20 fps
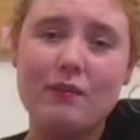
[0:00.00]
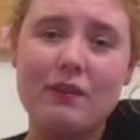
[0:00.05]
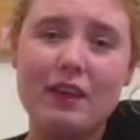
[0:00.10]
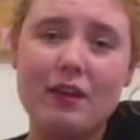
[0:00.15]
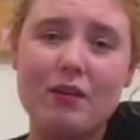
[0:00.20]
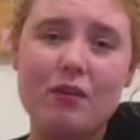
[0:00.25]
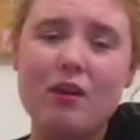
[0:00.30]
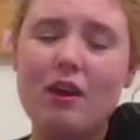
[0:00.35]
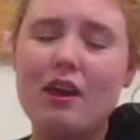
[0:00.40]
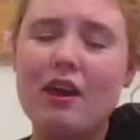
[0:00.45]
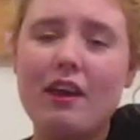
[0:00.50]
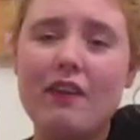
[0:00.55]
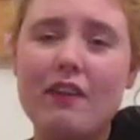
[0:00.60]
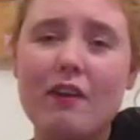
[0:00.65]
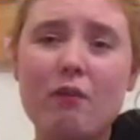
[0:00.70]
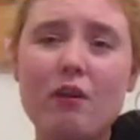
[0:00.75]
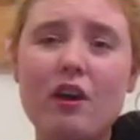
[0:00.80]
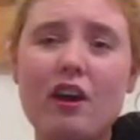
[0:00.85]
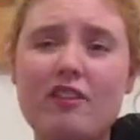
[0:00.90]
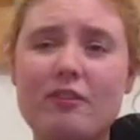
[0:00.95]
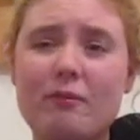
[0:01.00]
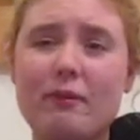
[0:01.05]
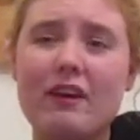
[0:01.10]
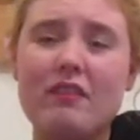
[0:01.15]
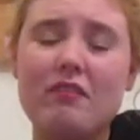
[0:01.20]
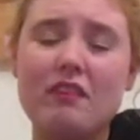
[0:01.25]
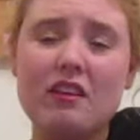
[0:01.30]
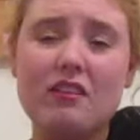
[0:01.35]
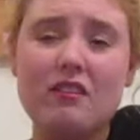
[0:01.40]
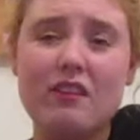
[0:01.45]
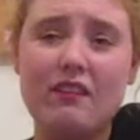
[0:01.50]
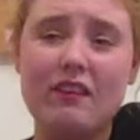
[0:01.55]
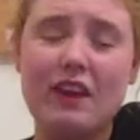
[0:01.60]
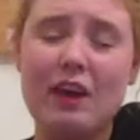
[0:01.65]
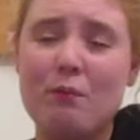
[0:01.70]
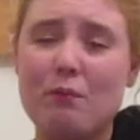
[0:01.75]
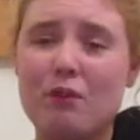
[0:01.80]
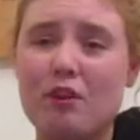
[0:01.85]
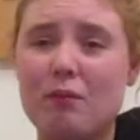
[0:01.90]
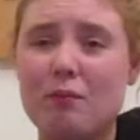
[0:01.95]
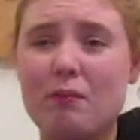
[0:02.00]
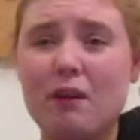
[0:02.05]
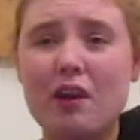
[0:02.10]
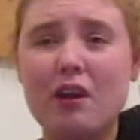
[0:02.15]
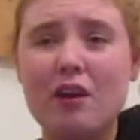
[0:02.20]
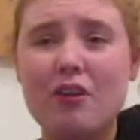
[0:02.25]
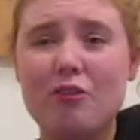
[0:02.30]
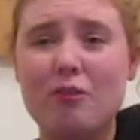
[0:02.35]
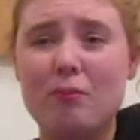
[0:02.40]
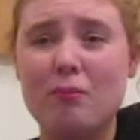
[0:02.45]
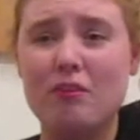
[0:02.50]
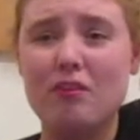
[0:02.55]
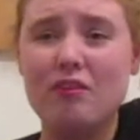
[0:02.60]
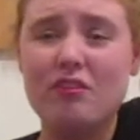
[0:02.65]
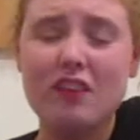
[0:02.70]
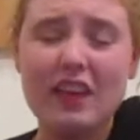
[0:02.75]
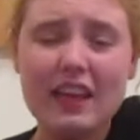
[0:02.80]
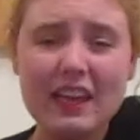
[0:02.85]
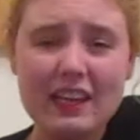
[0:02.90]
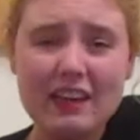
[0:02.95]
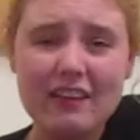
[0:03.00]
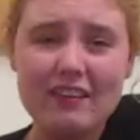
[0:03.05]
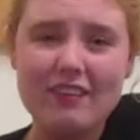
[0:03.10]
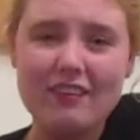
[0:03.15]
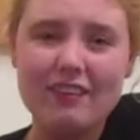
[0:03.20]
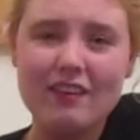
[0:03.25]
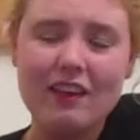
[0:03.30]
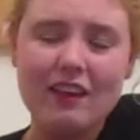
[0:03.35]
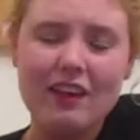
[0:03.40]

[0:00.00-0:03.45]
They'll laugh about things that have happened in the past, mistakes.